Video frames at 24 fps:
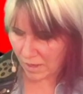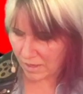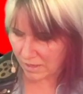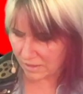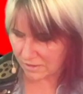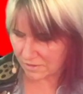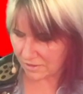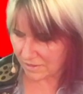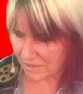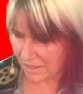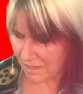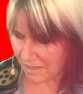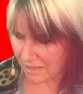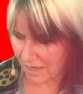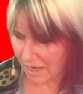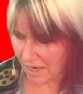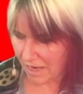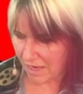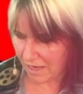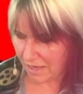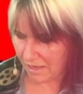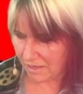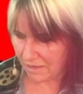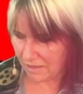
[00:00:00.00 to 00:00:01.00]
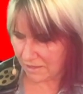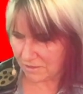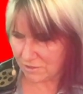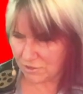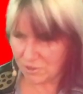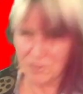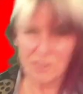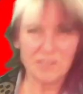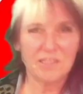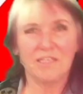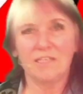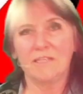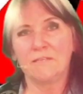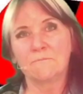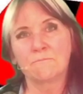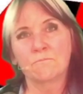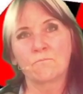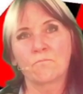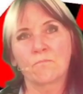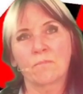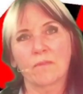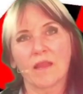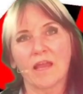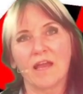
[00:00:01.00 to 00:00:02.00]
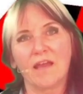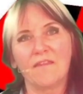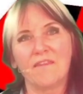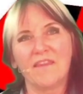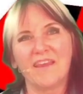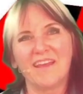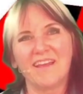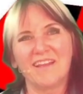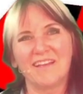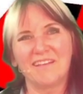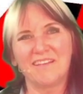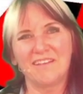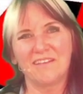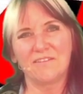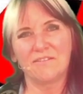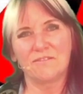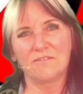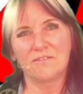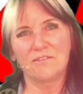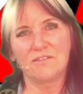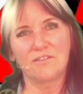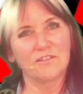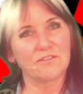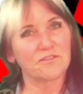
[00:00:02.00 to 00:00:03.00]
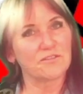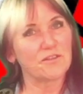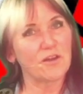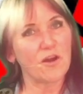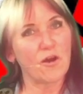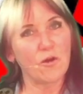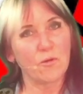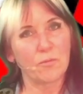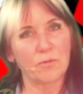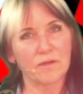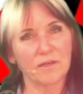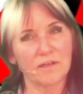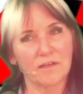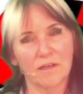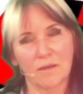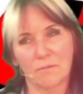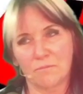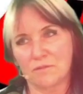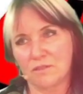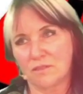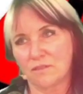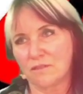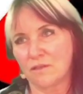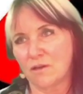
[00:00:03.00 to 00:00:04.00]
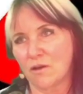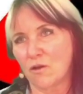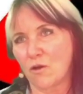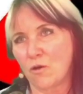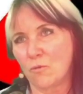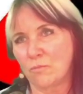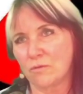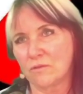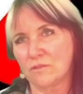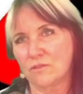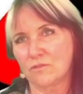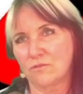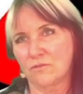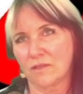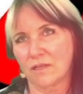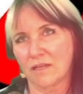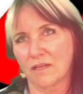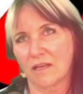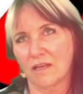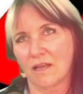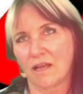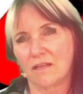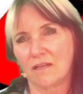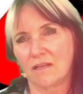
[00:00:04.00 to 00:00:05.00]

So you got A, G, and then you just open it up to the open string.